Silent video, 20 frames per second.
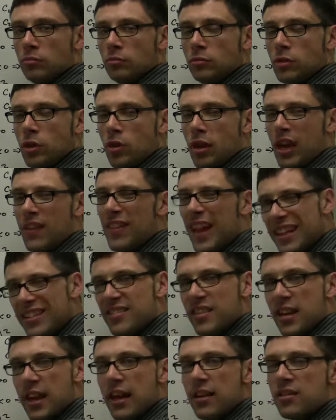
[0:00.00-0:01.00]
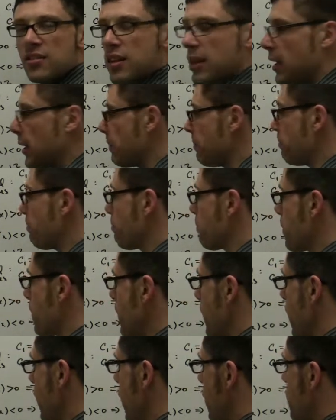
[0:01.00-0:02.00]
Okay, that's the nice thing.
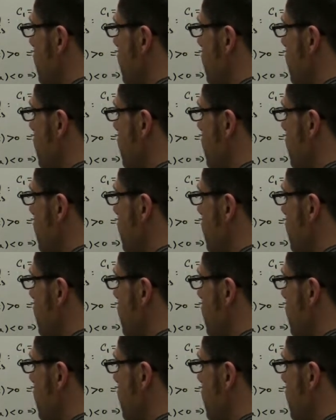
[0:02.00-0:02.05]
It's a